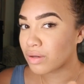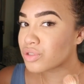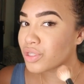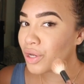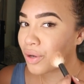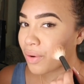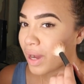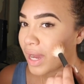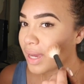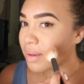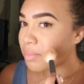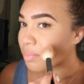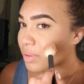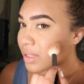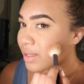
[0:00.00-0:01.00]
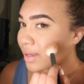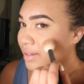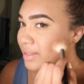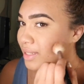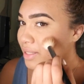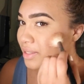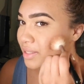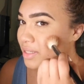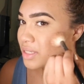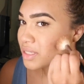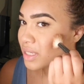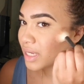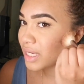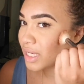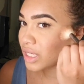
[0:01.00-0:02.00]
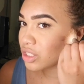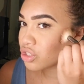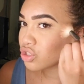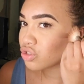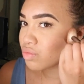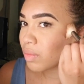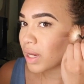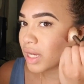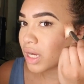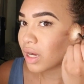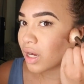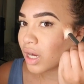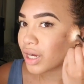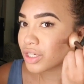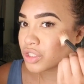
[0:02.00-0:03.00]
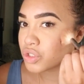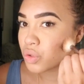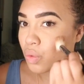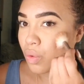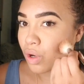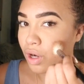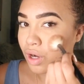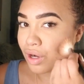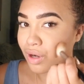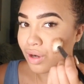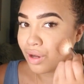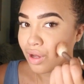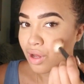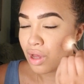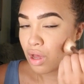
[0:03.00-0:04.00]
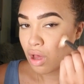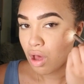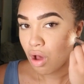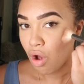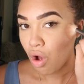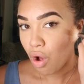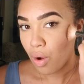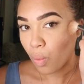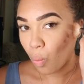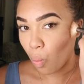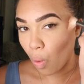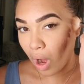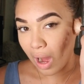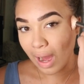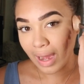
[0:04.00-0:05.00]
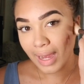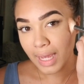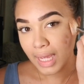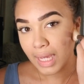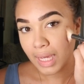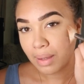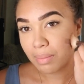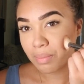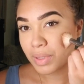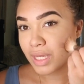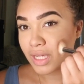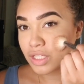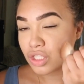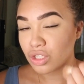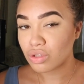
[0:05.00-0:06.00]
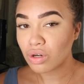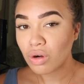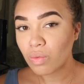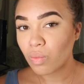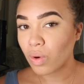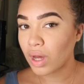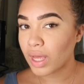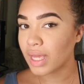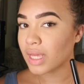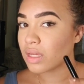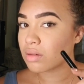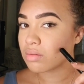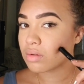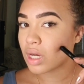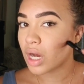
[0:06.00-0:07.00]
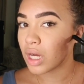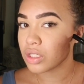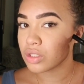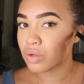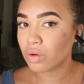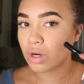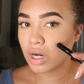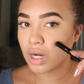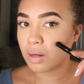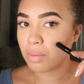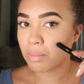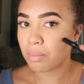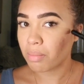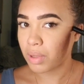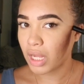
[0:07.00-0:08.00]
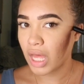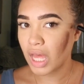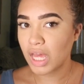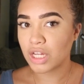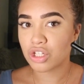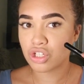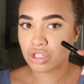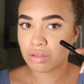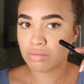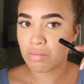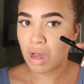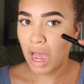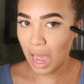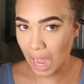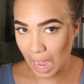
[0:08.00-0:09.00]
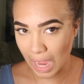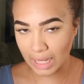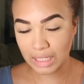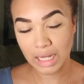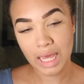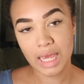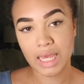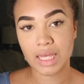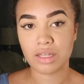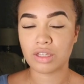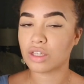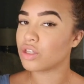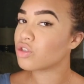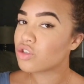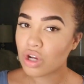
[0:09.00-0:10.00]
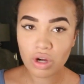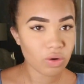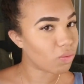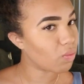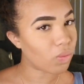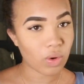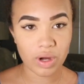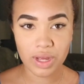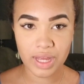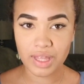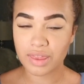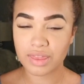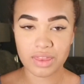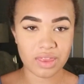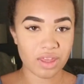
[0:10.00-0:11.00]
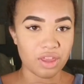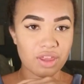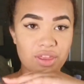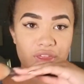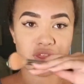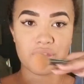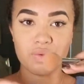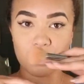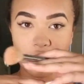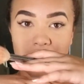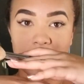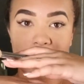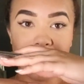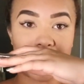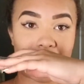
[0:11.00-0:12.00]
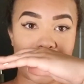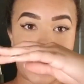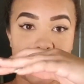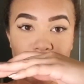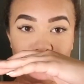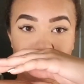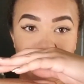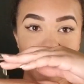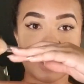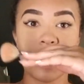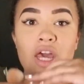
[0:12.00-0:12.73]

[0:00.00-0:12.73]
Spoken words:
So I'm blending this into my contour. Why? Because you don't want contour, blush, highlight. You don't want the 3 layers.